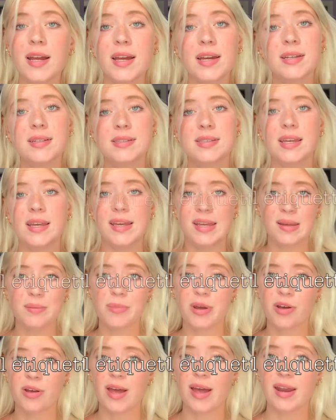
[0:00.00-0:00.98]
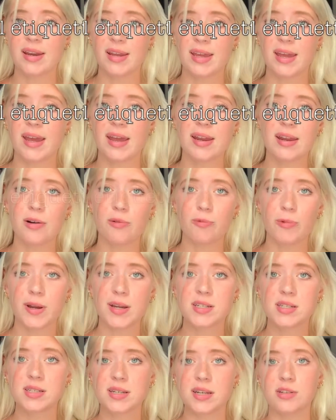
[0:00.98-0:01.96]
is email etiquette,
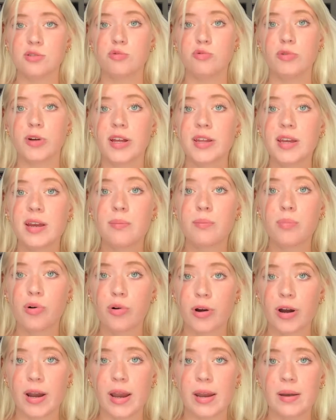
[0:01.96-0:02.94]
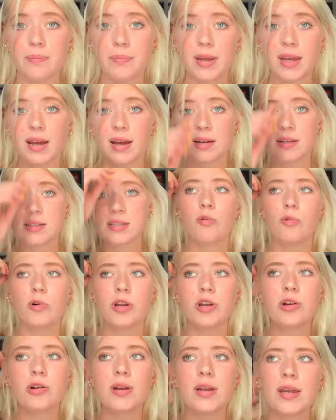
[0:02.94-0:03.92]
which is really important because
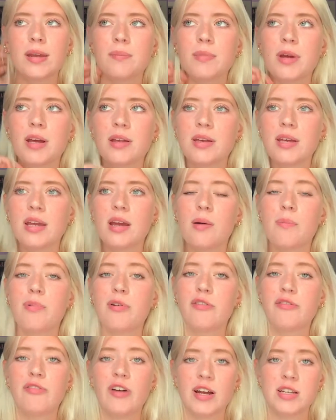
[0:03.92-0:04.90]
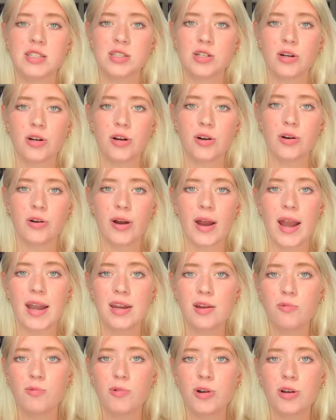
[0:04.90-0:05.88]
when you're emailing a professor or
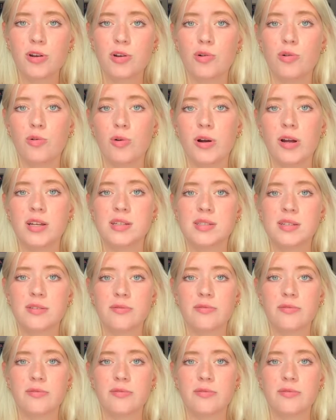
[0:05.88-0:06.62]
anyone who is